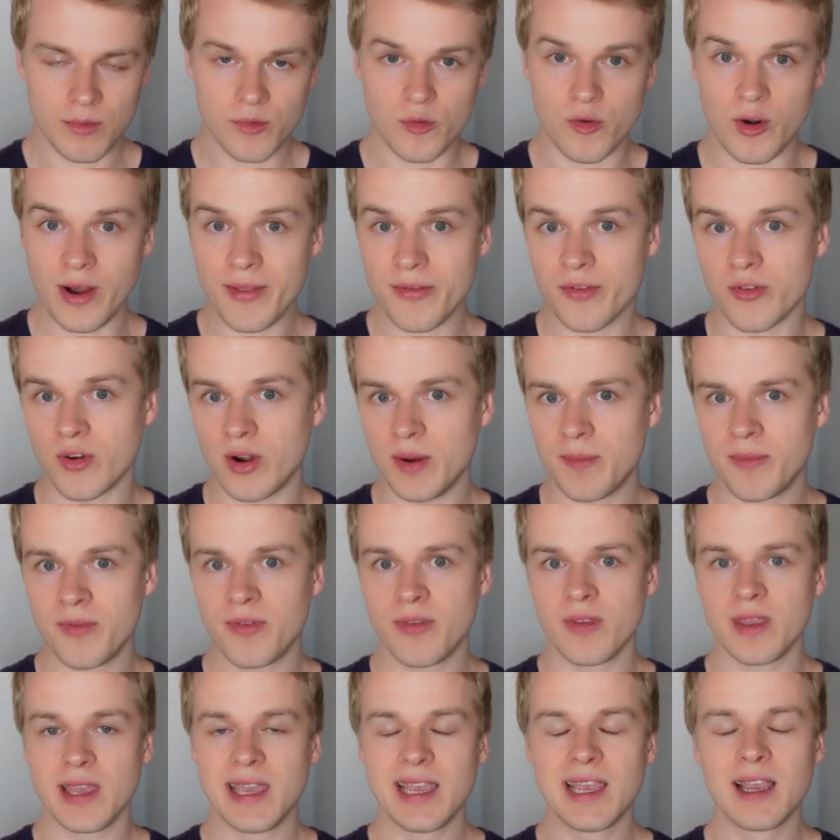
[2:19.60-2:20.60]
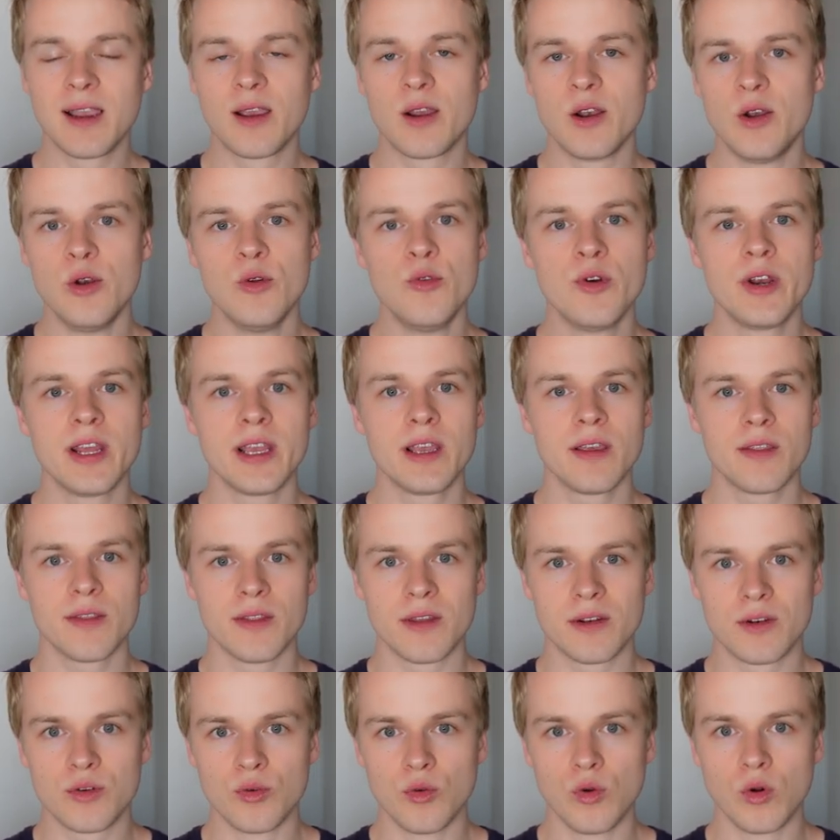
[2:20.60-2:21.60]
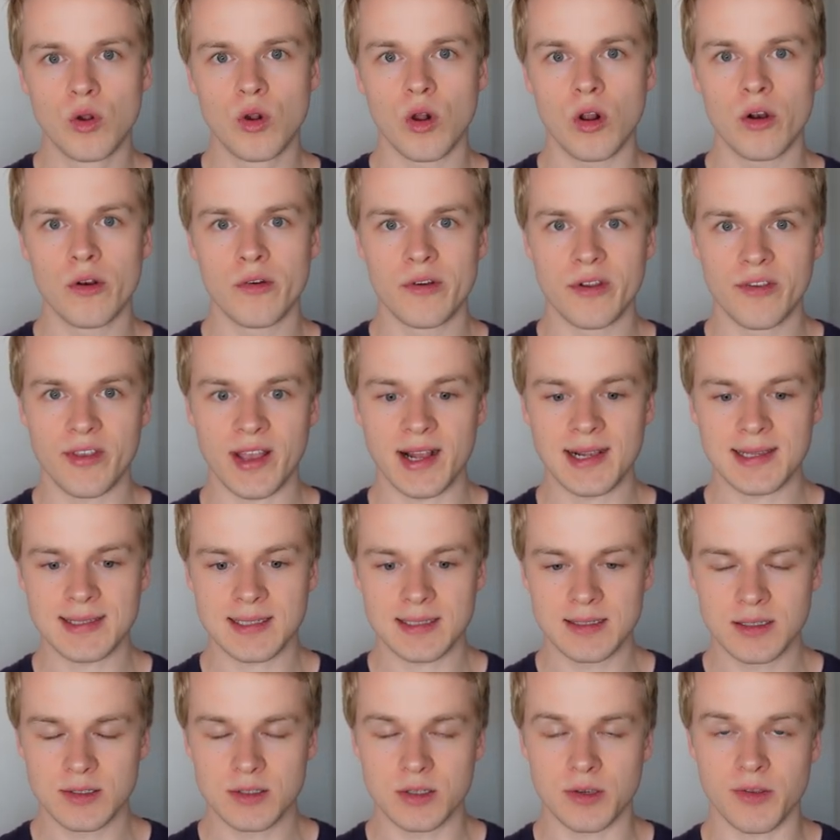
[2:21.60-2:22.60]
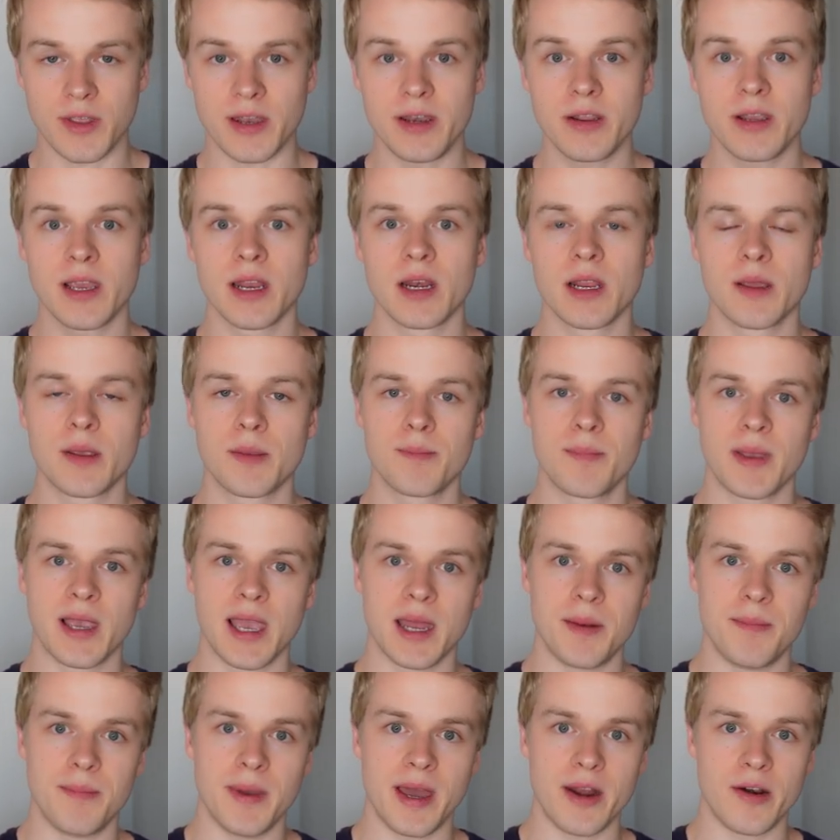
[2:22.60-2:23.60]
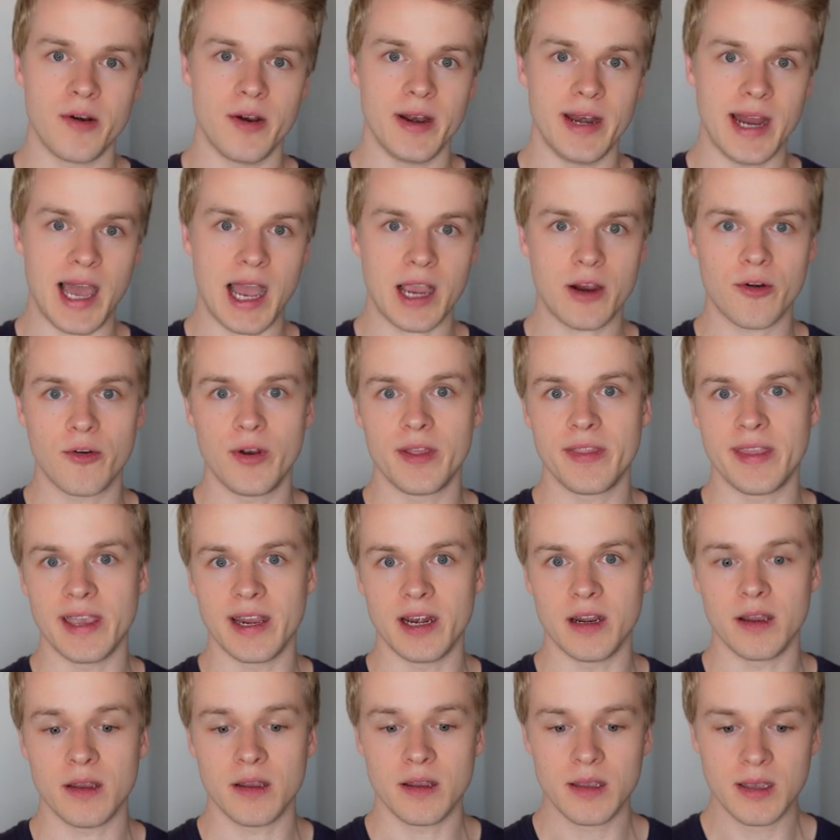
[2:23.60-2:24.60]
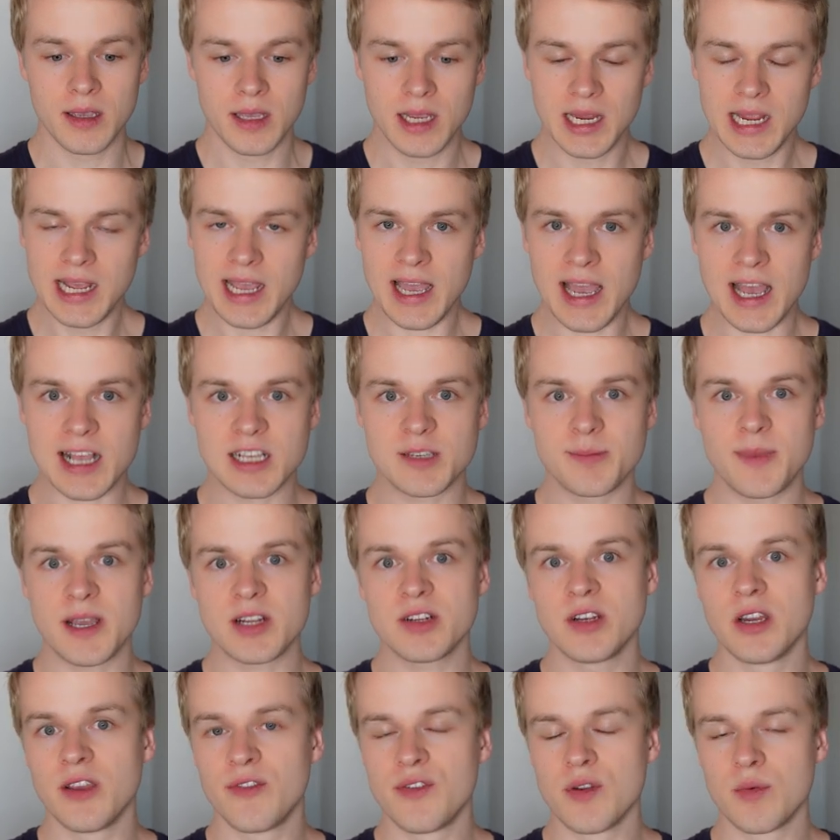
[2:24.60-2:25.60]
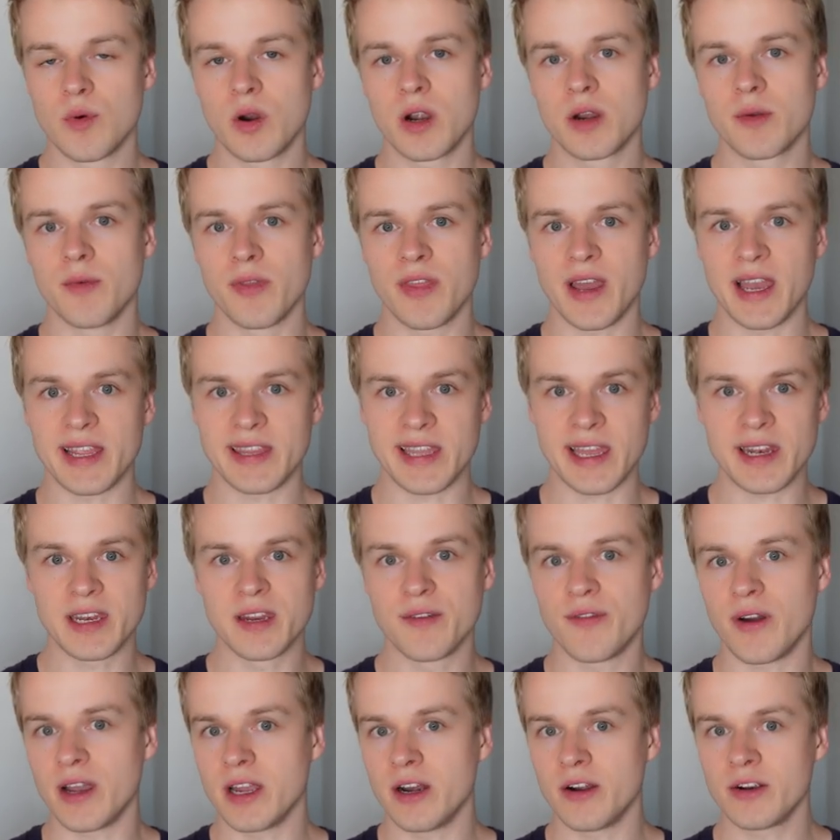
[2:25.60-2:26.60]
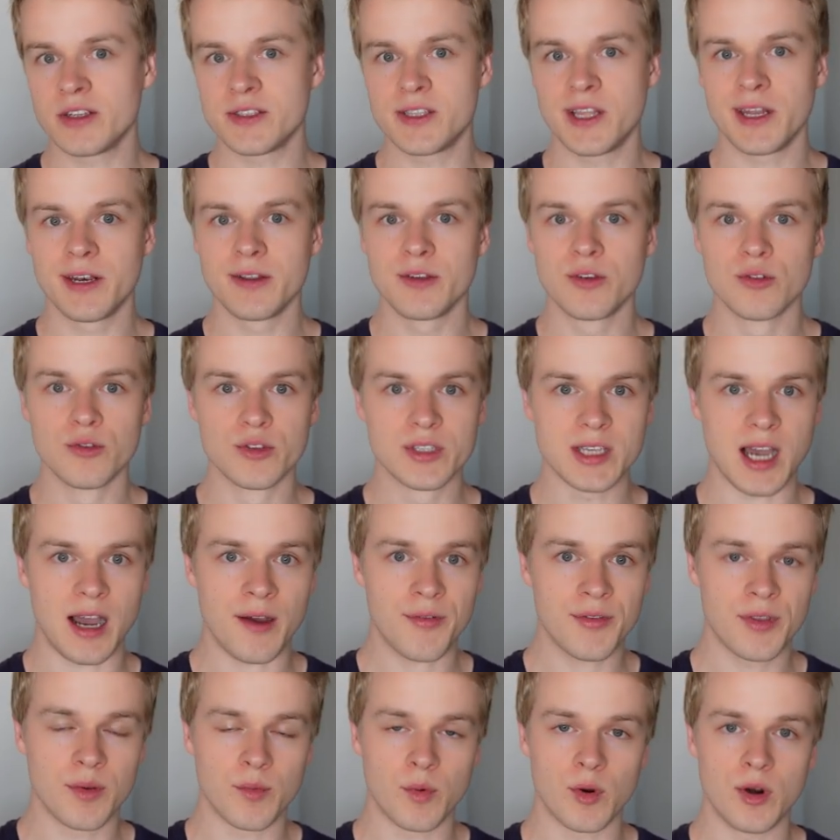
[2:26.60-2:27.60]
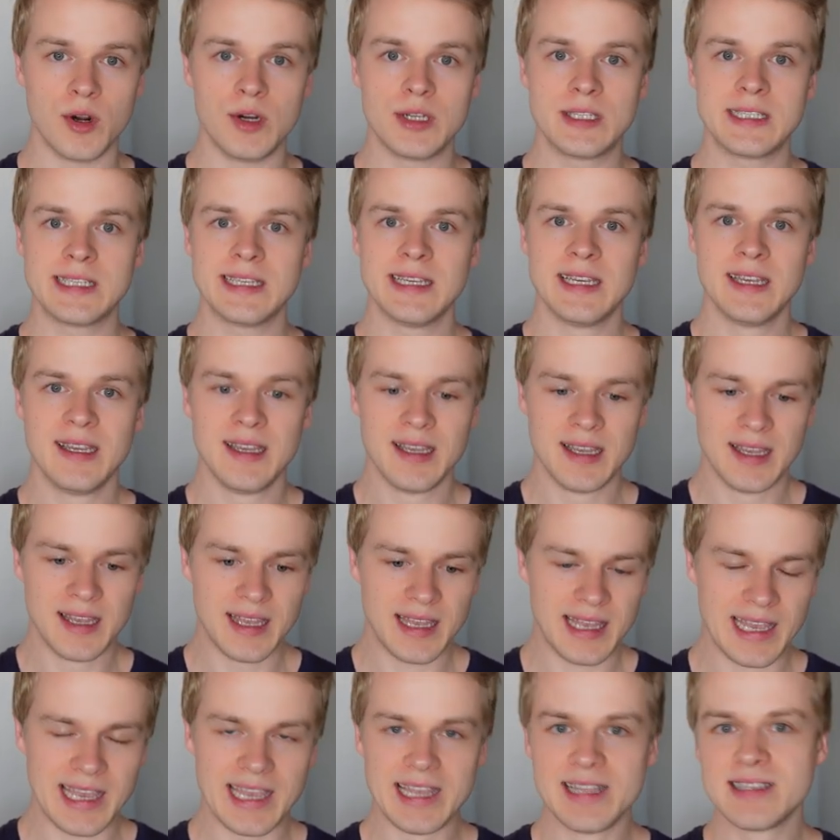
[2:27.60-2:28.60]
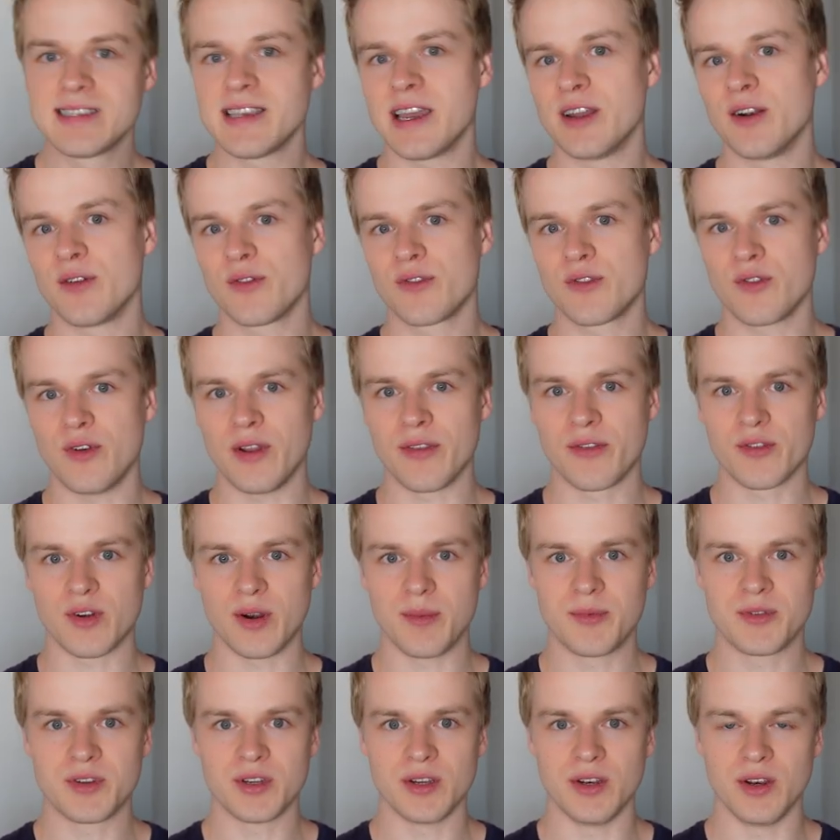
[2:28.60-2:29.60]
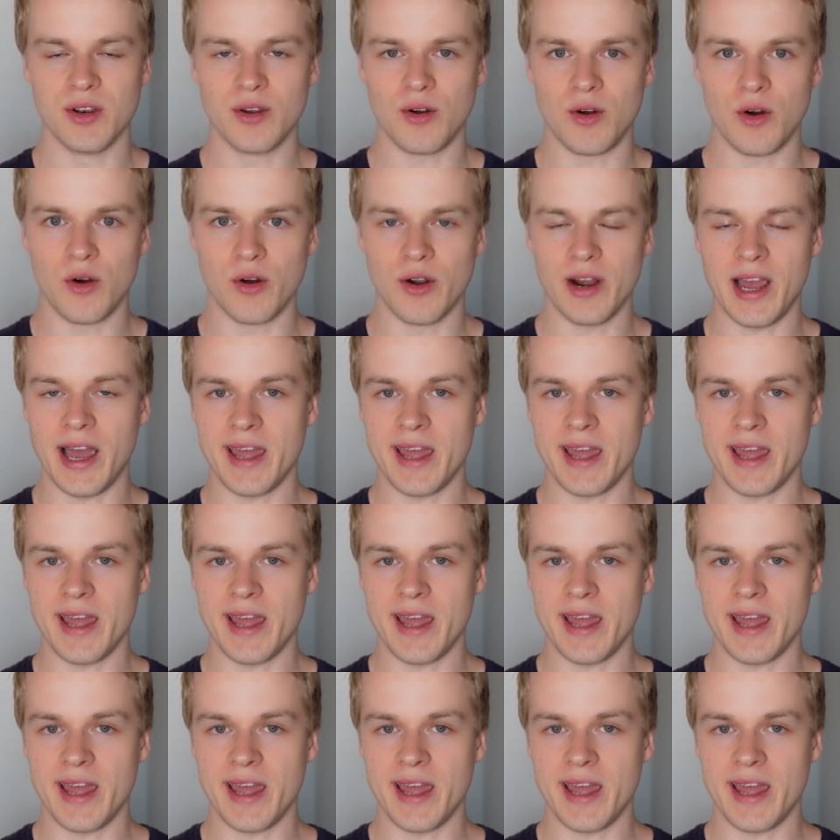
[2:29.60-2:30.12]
transcripts, including the tool call results, so that you can get better and accurate data, especially if you work with identifiers that you use afterwards inside of transcription or